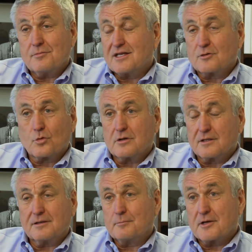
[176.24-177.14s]
made the
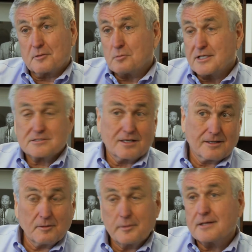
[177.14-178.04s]
world a better place a
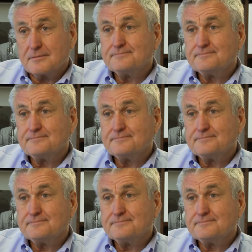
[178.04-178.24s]
little bit?